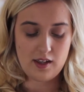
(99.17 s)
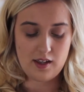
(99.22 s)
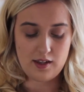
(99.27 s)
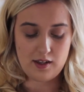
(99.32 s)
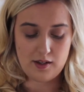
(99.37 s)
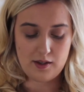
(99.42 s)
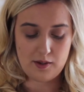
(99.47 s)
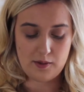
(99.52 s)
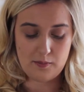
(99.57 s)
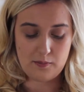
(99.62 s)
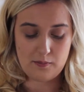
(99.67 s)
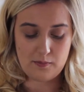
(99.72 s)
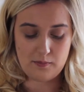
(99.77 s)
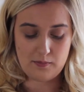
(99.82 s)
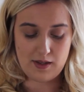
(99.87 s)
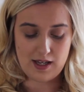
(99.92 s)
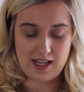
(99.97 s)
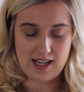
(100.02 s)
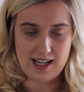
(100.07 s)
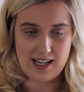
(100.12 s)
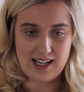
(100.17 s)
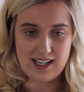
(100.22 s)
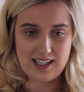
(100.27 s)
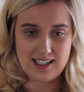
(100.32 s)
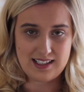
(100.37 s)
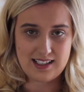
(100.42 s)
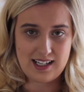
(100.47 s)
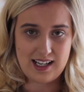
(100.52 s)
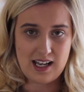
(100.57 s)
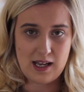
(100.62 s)

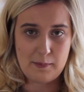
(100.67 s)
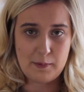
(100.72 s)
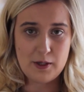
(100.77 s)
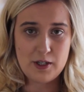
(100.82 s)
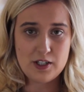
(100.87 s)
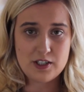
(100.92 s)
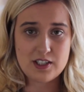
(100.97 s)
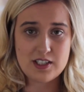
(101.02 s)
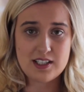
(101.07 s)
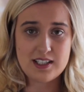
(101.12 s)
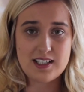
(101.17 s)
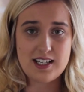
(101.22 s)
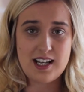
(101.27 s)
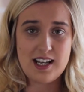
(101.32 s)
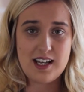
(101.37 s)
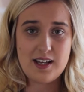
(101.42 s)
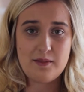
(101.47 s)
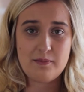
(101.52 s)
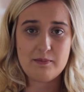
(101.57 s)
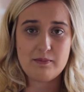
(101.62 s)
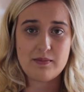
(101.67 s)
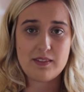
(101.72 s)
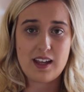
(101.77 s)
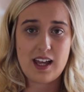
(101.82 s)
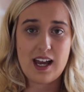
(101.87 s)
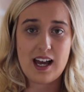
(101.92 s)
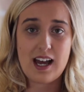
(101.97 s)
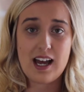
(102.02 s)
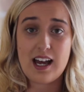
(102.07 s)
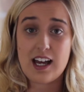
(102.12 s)
And I purchased it,
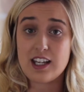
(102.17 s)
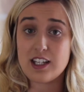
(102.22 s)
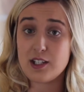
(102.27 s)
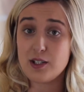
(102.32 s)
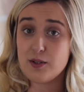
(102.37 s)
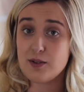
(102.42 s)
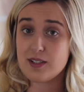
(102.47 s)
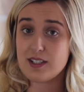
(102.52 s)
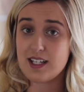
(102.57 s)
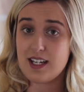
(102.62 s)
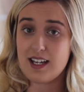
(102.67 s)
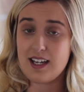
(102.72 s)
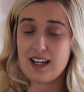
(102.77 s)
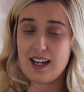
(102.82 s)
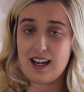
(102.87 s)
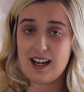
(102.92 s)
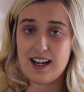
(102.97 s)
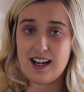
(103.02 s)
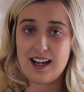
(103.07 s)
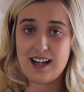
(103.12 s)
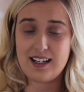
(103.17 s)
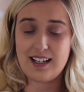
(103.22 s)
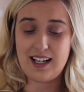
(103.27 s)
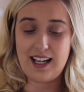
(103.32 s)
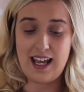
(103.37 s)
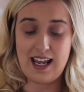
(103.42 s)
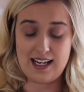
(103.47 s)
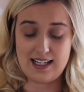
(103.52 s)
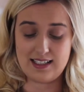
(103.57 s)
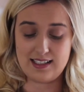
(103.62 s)
I used it, and I
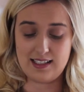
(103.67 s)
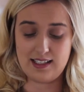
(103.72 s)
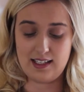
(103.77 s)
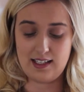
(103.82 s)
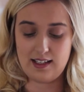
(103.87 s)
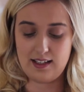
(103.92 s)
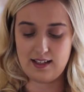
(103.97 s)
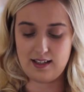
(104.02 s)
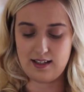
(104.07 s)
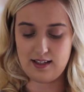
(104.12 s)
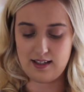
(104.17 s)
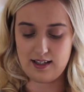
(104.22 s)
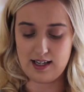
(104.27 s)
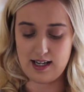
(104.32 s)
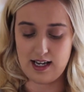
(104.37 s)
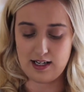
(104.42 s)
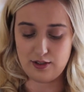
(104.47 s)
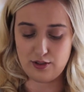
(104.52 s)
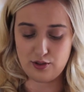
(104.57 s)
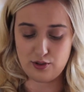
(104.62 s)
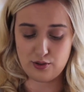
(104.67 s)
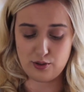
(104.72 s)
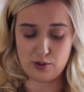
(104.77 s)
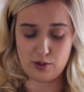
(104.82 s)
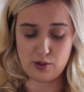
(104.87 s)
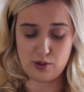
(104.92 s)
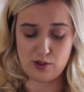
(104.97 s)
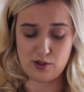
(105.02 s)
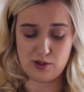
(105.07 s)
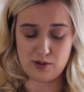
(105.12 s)
hated it. I just
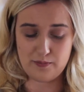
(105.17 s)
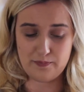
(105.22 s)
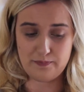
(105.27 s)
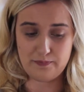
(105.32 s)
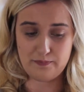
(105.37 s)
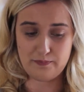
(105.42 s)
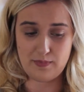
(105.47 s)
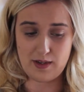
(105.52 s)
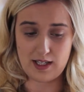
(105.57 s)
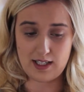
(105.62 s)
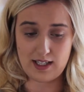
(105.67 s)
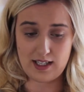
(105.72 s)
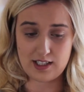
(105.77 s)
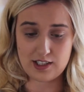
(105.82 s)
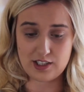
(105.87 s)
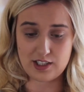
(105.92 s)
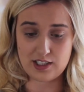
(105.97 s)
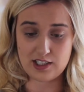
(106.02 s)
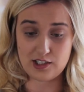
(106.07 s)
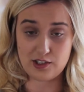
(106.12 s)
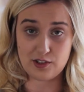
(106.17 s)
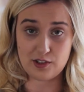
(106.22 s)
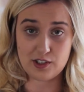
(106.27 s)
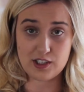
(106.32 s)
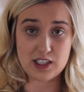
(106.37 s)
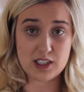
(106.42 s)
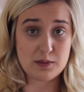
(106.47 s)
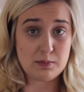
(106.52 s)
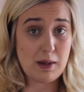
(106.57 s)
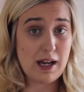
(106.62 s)
thought my lashes
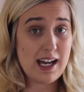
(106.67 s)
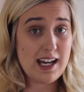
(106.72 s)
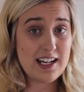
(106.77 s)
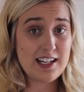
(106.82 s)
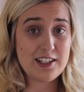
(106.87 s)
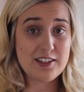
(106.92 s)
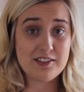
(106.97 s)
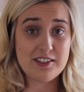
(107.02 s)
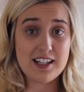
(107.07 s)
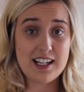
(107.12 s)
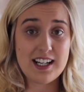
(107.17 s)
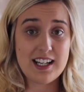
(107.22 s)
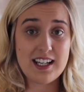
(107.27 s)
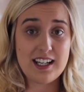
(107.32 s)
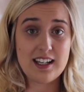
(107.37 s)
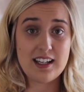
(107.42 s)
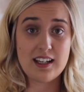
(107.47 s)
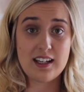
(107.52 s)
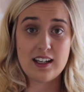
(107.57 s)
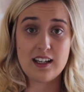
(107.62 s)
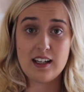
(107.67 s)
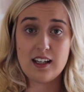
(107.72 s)
looked spidery,